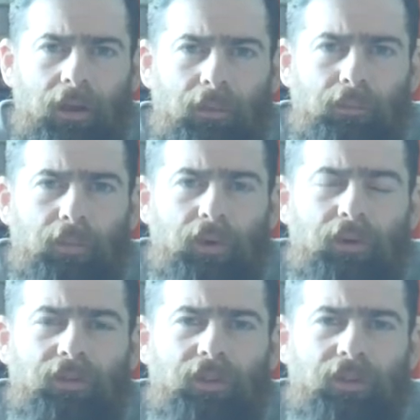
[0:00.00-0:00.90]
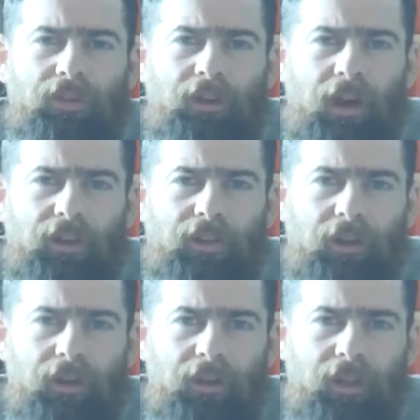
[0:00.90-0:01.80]
move in the
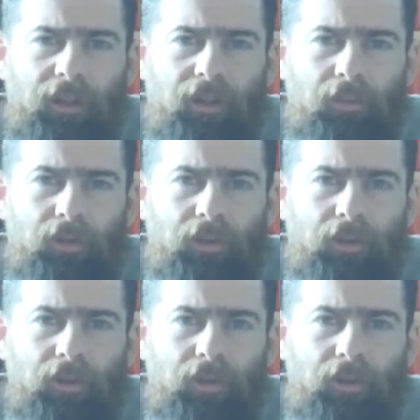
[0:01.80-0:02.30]
direction that seems